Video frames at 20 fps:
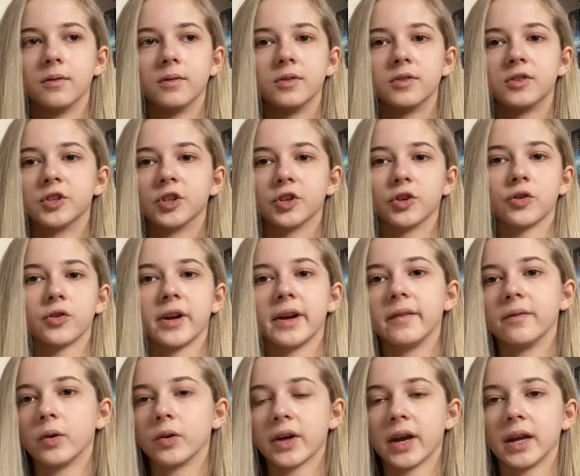to create
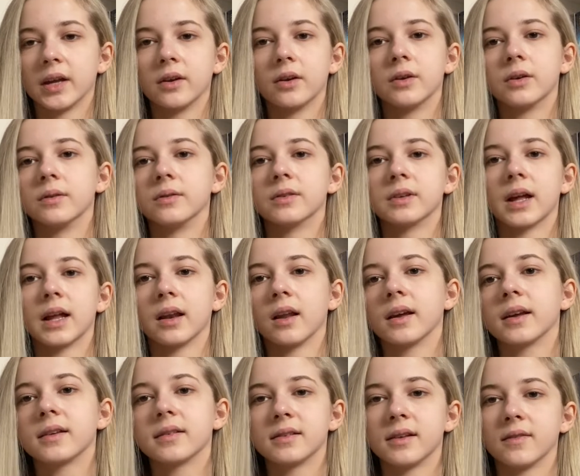volcanoes and
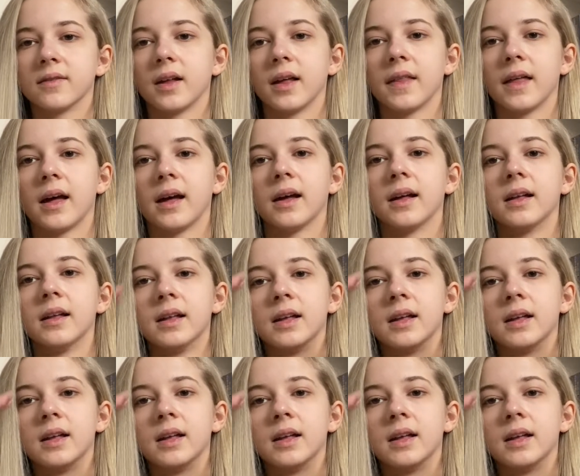like stuff like that.